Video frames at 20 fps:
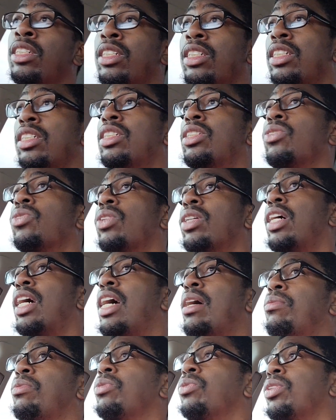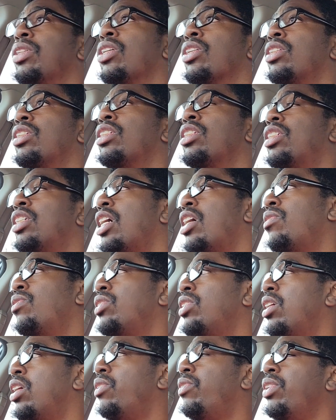this is what happens. We go to the
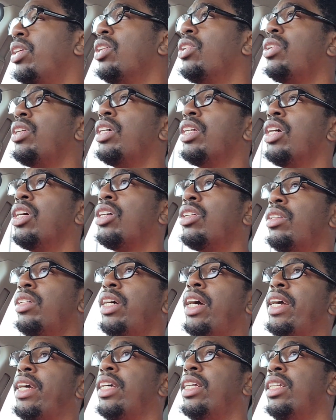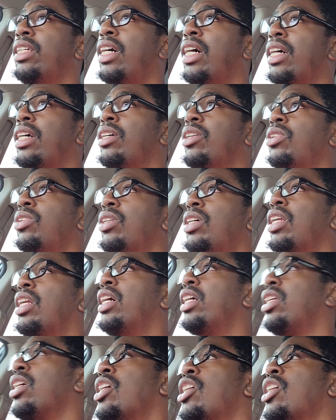salvage yard. We go get I go collect